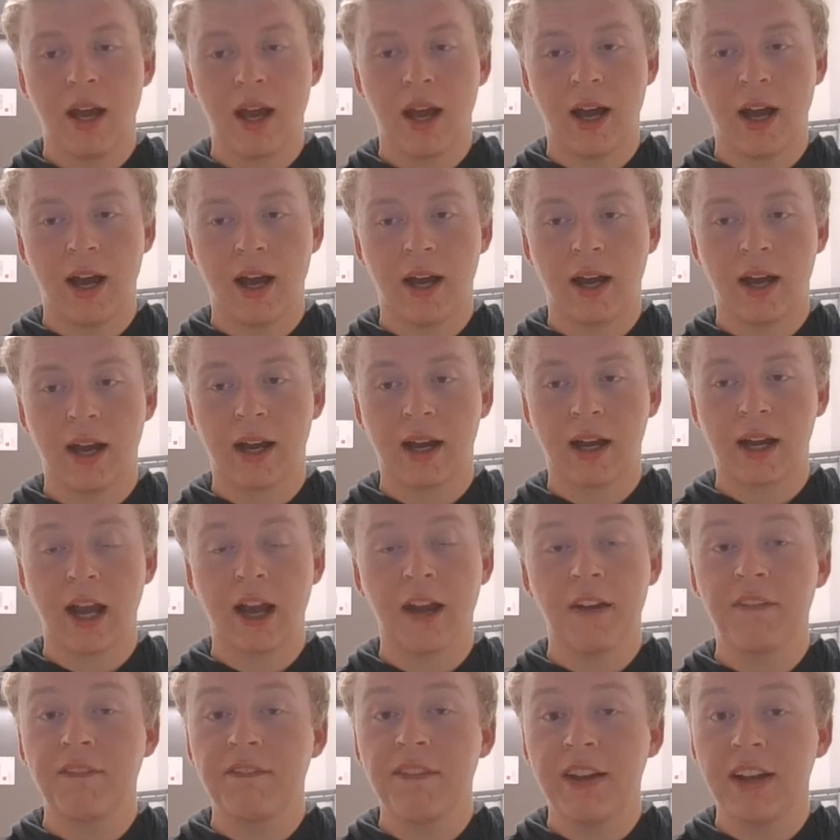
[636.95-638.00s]

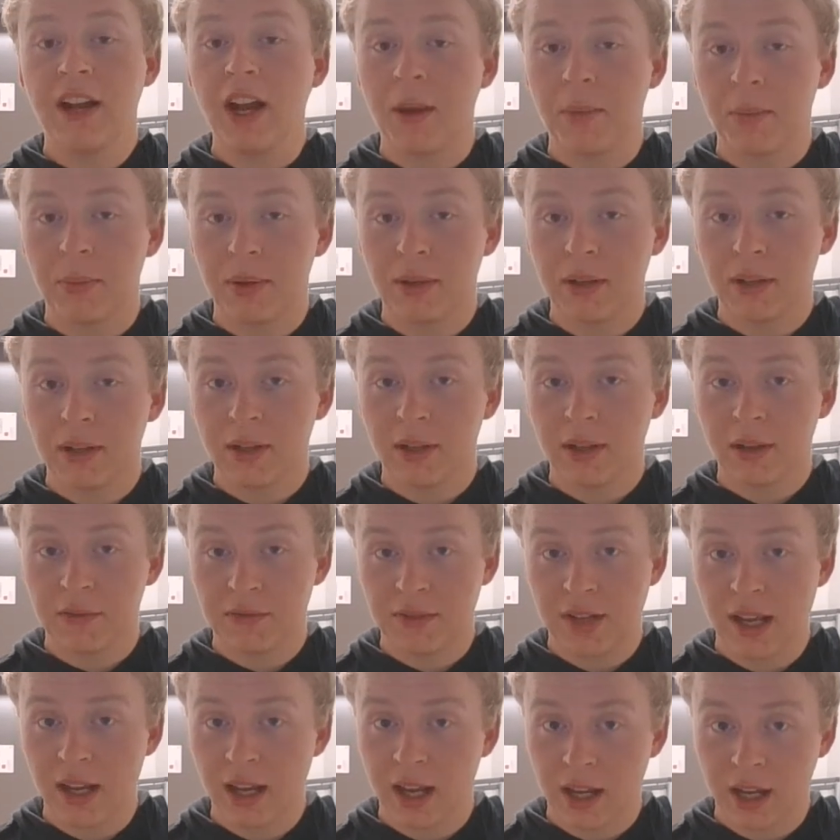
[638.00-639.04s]
got fed up of
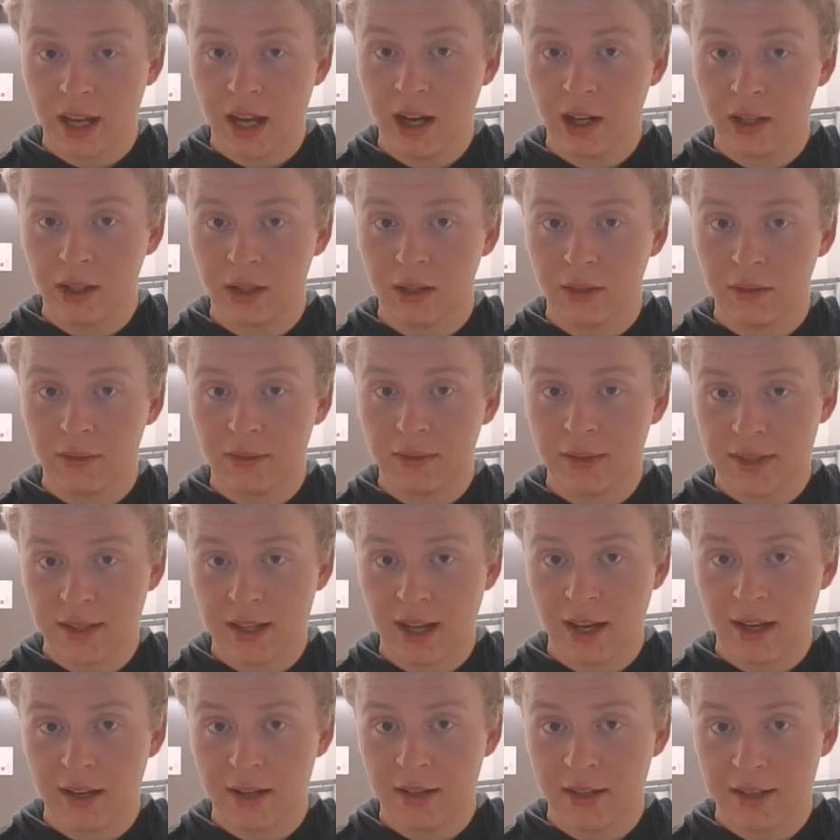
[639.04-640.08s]
taking care of
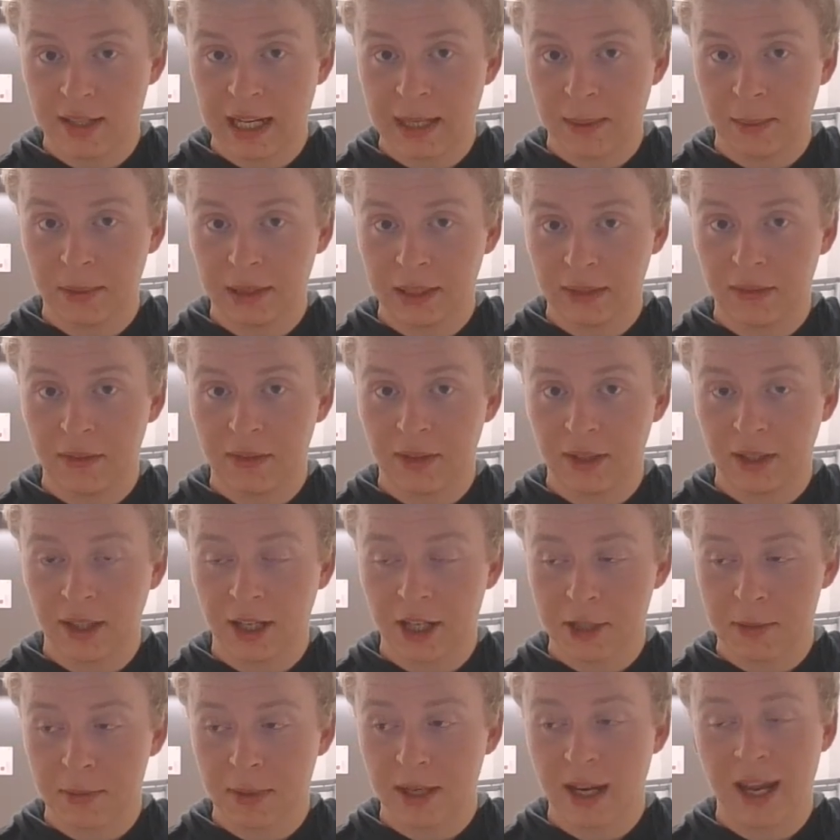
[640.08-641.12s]
said disabled everything
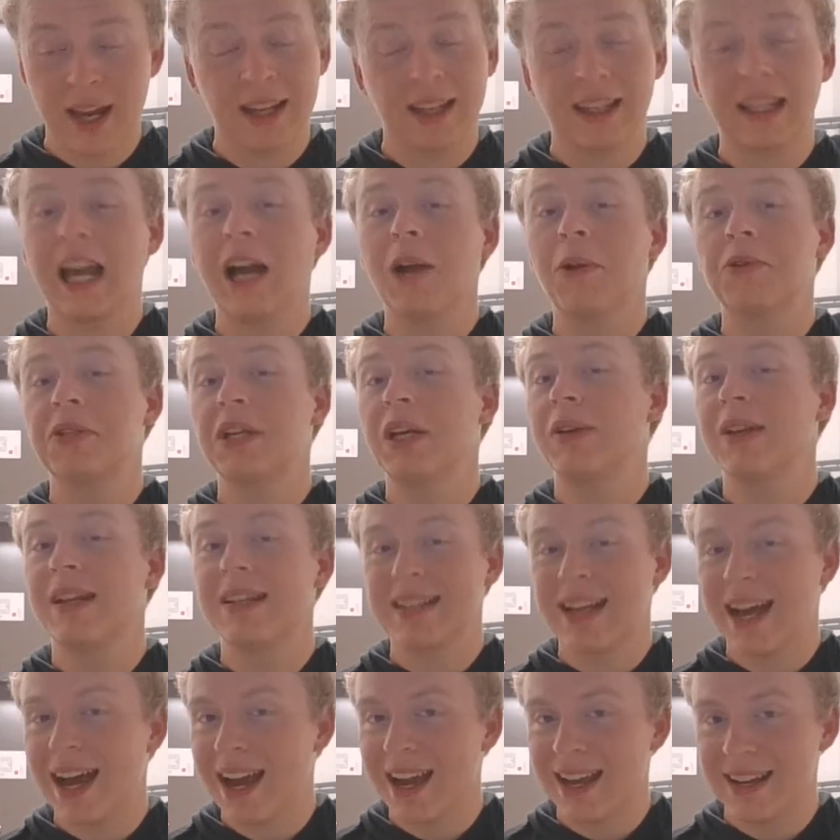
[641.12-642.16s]
husband and gouged out his
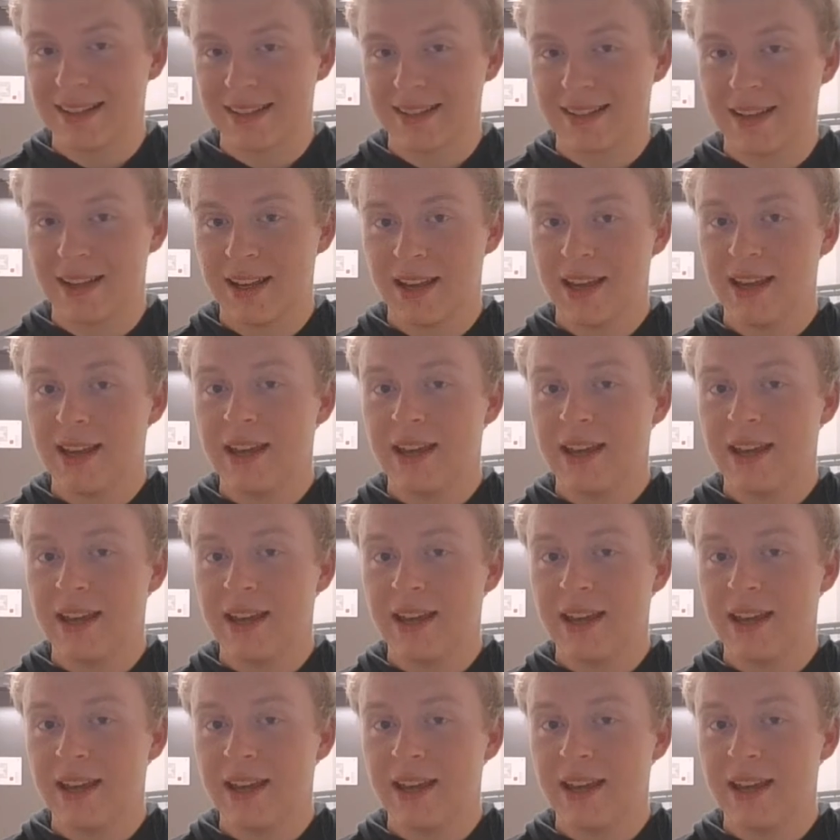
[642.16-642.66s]
eyes,